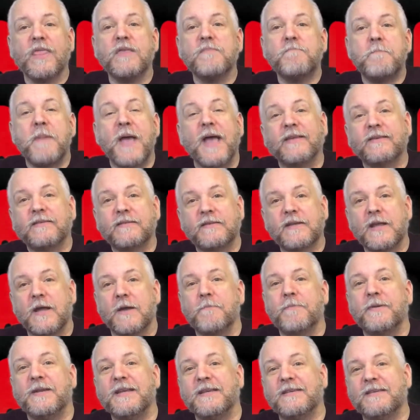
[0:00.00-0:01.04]
of the best
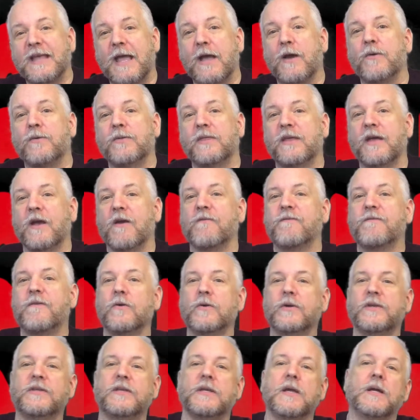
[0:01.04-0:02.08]
companies out there
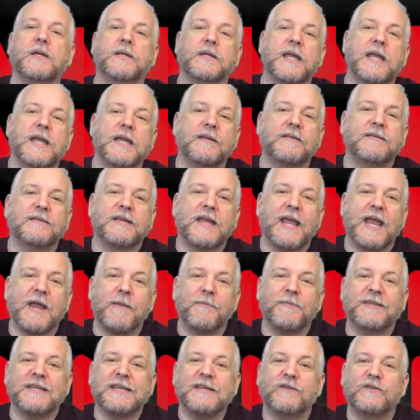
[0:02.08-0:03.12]
focusing on kids'
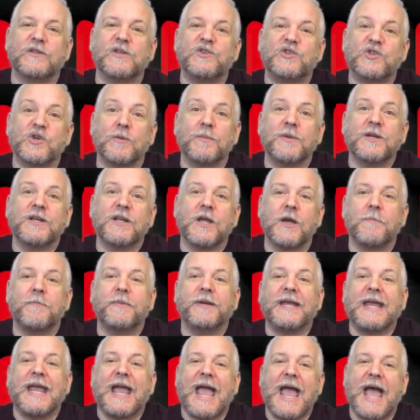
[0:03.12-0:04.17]
games is the German
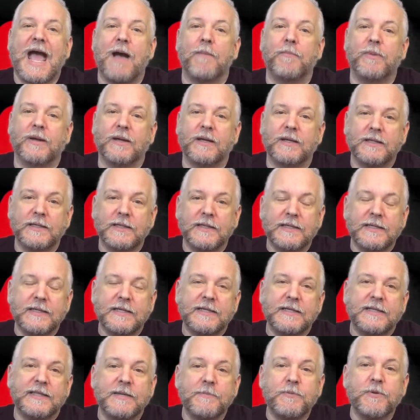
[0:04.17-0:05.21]
company Habba.
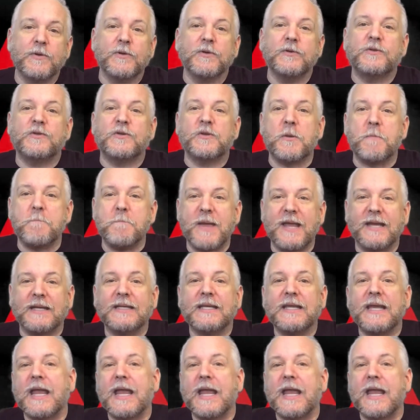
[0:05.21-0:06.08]
They produce mainly